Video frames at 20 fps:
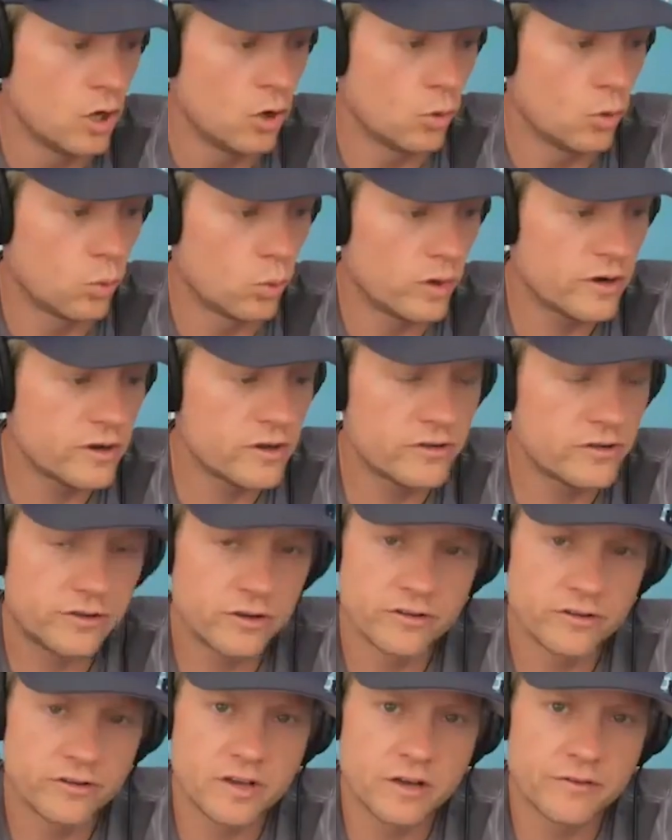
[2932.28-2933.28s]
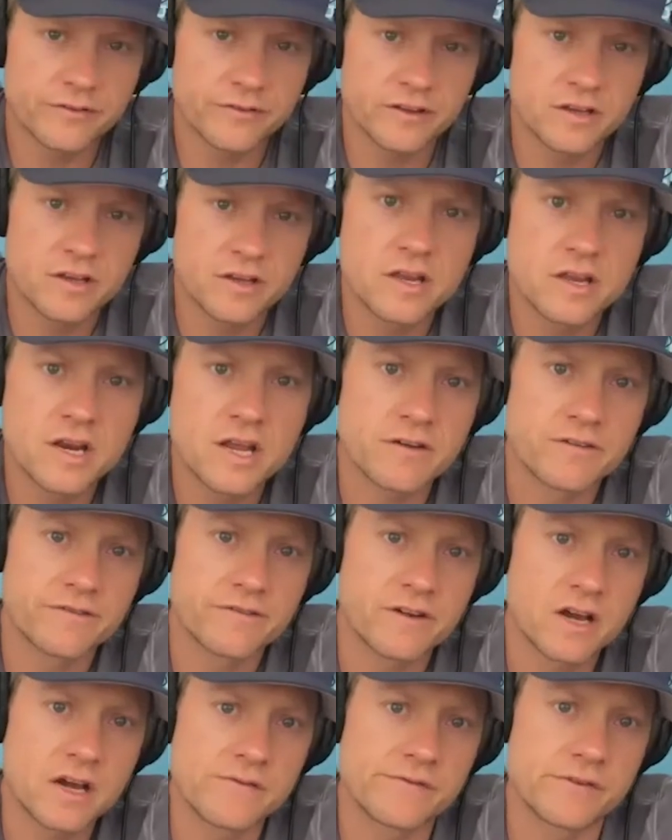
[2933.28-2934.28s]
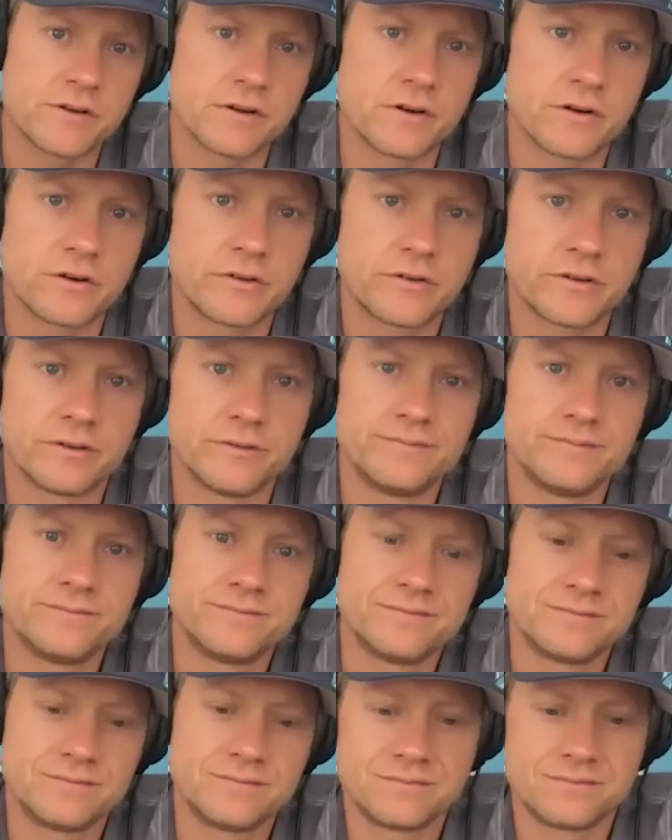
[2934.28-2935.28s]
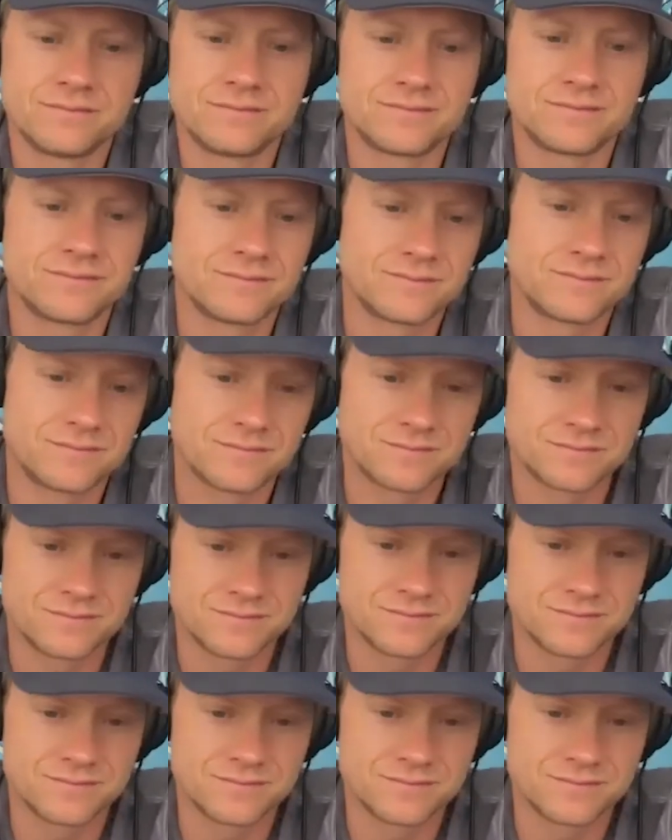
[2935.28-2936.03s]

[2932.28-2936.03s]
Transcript: Where do you see yourself in 5 years? Oh